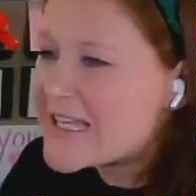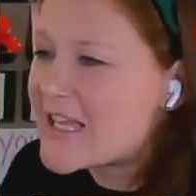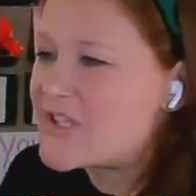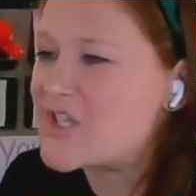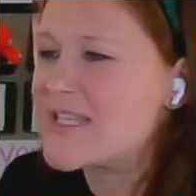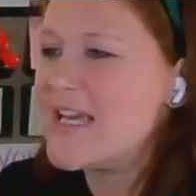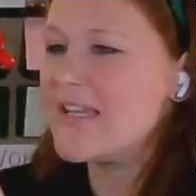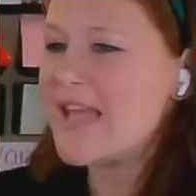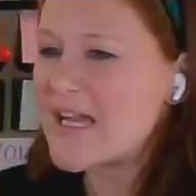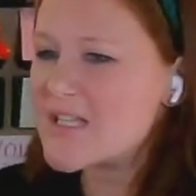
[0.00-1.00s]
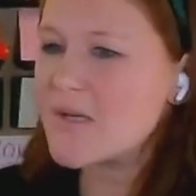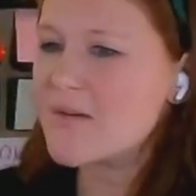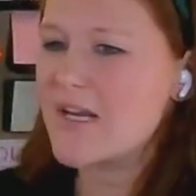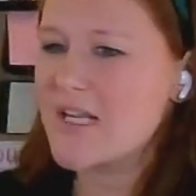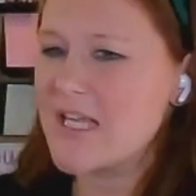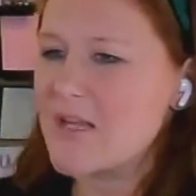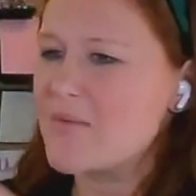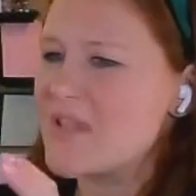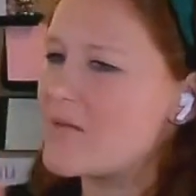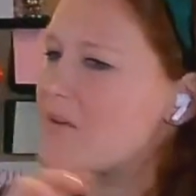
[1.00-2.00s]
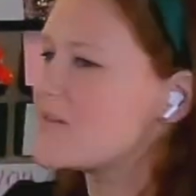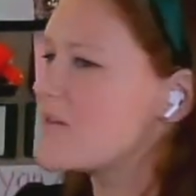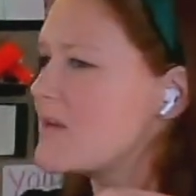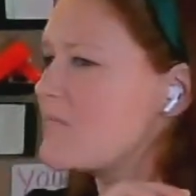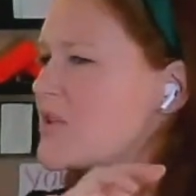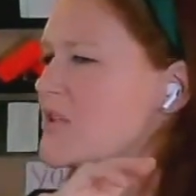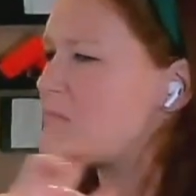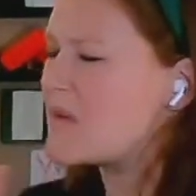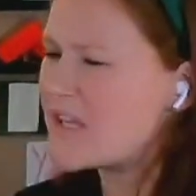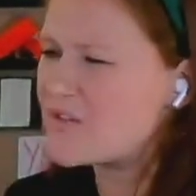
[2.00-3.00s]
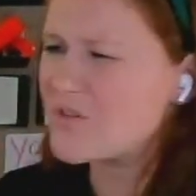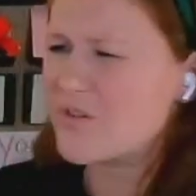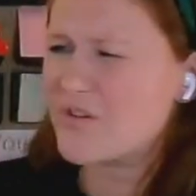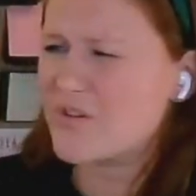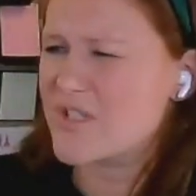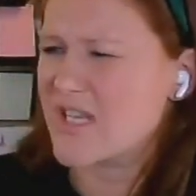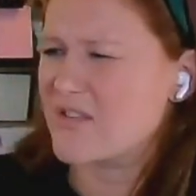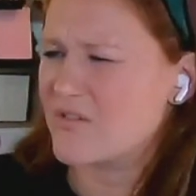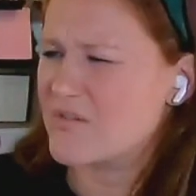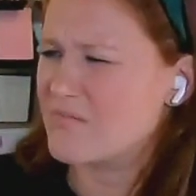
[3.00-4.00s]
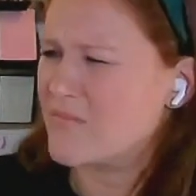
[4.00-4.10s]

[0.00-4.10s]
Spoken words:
it just, that's what I'm kind of getting. But then I'm also like, but there's pictures and there's.